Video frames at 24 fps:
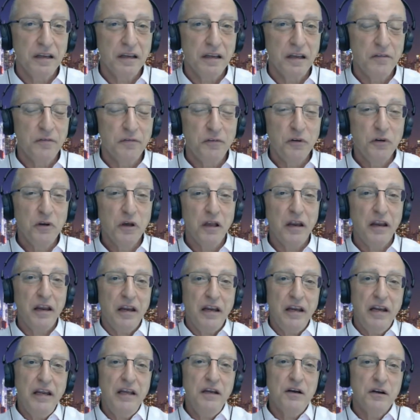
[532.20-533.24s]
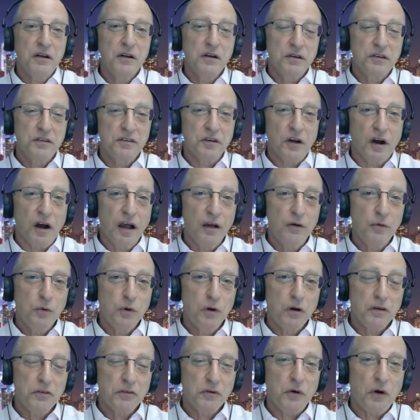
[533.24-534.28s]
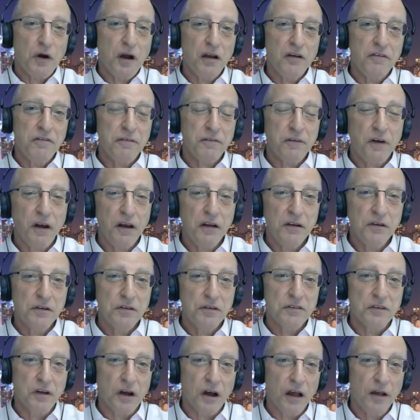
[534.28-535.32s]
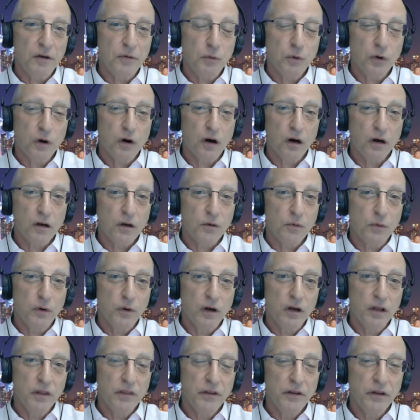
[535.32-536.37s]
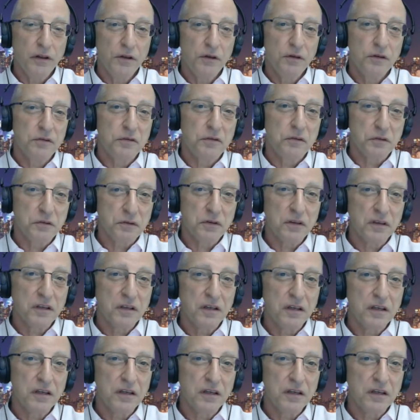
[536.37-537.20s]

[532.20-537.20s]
if you're going to eat on the sidewalk, try to find a sidewalk where there's